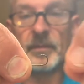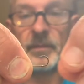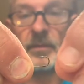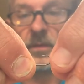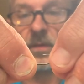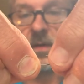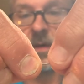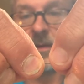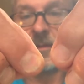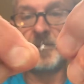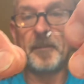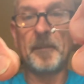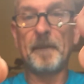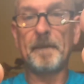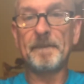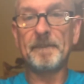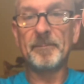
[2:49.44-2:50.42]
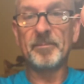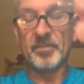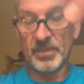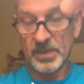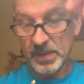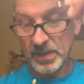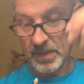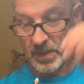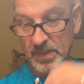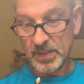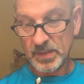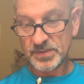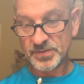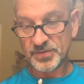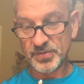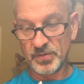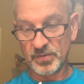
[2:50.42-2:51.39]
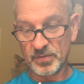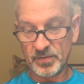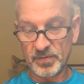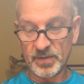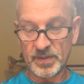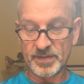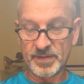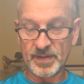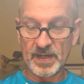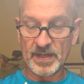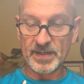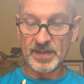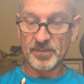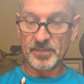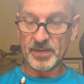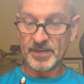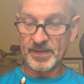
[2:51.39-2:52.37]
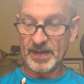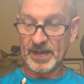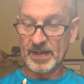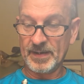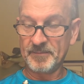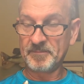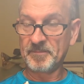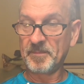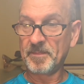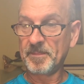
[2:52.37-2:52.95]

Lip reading: Okay, so you get the idea with that.